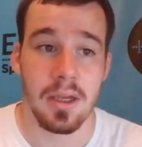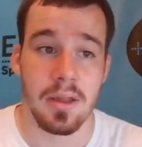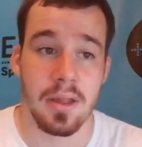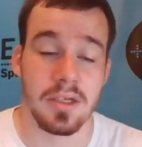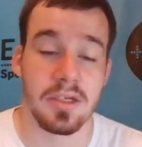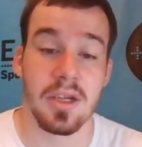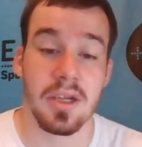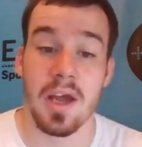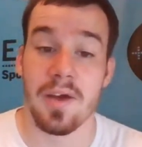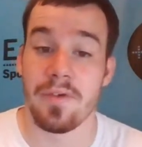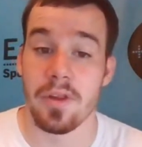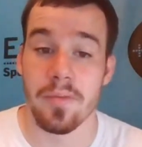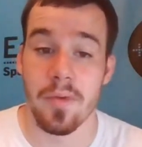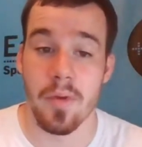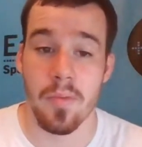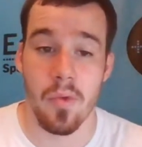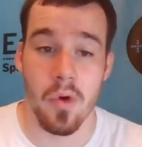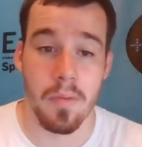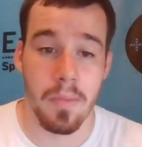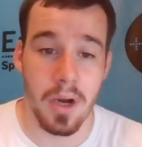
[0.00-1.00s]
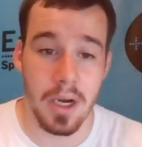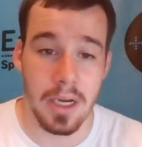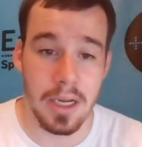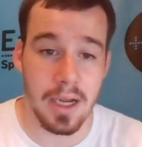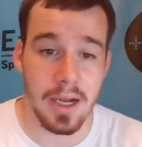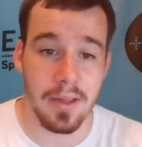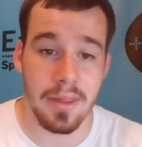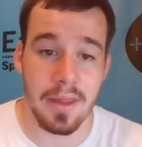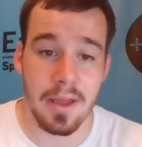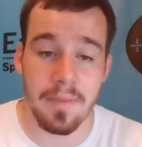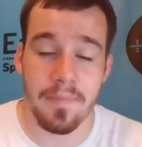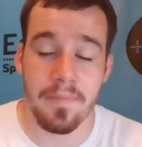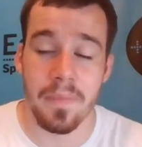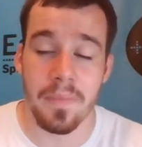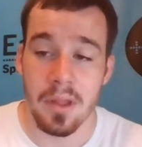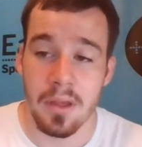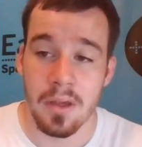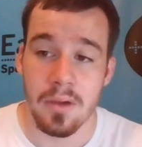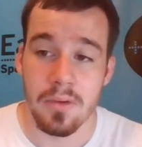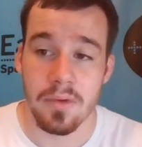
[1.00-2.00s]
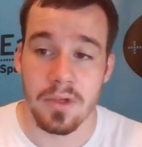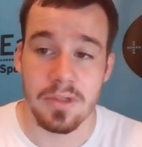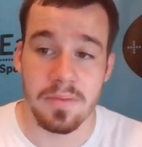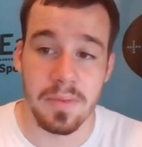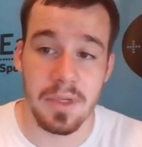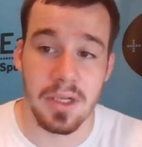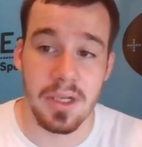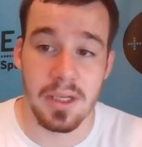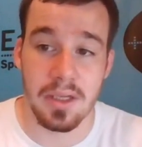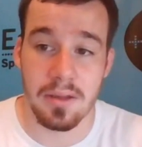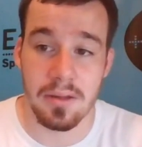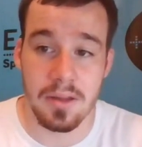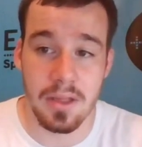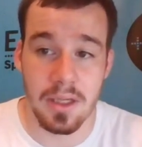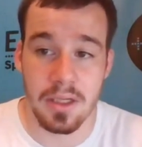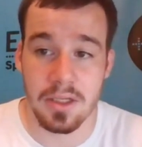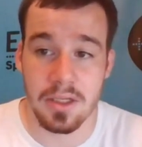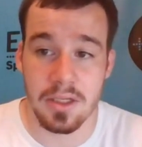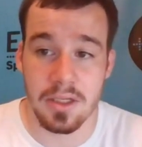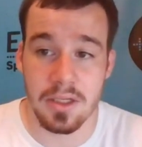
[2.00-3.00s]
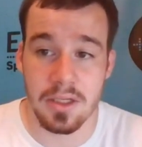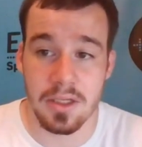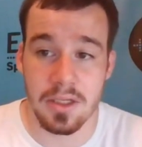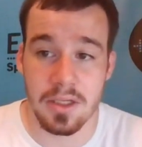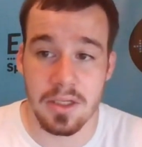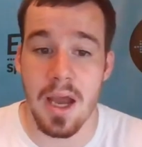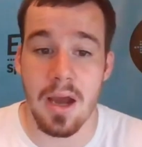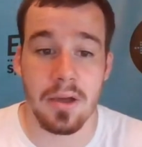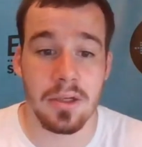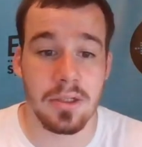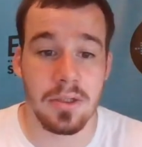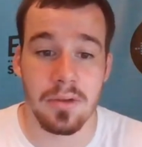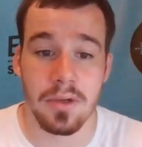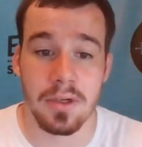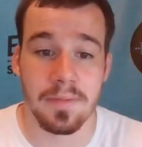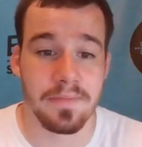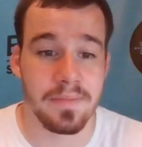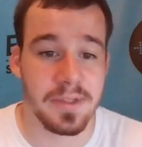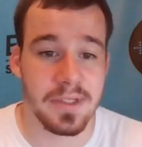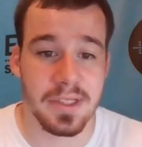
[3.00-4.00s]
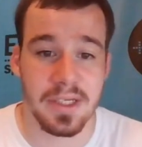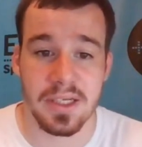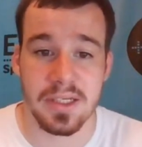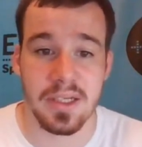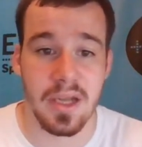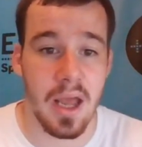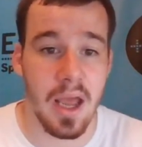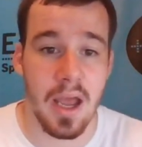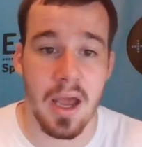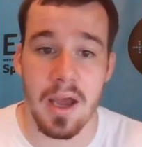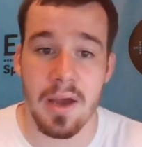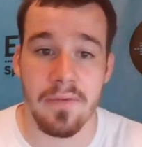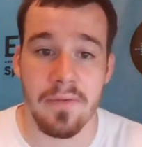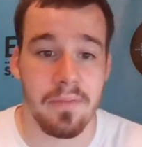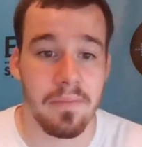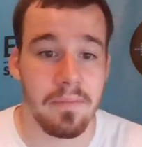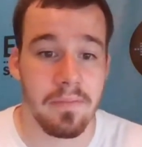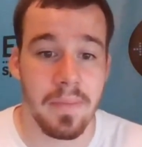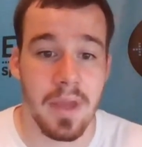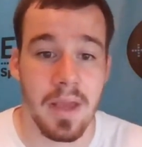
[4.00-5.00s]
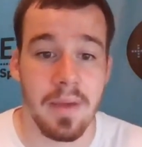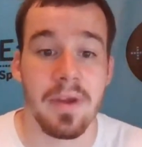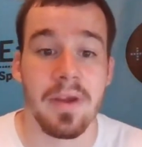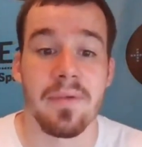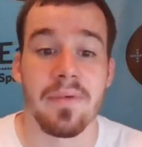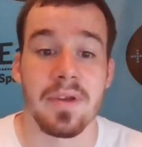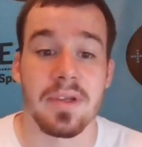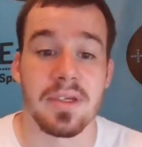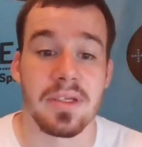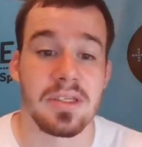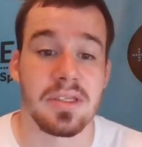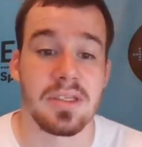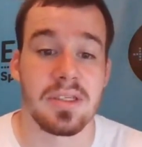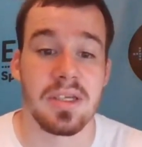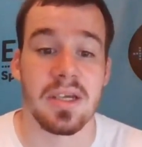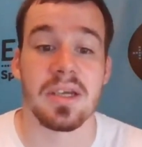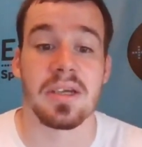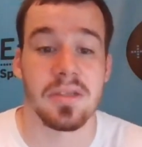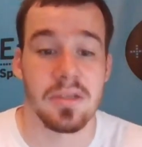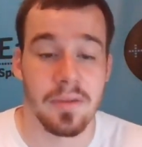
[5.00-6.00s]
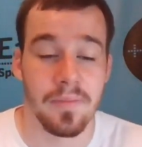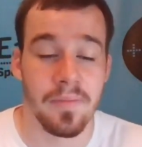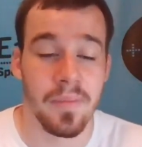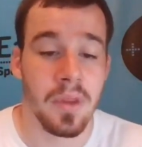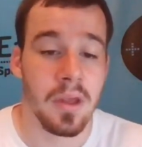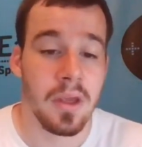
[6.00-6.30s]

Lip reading: they should have a little bit more money on them, which meaning it should have been down to a 6.5, maybe even a 6.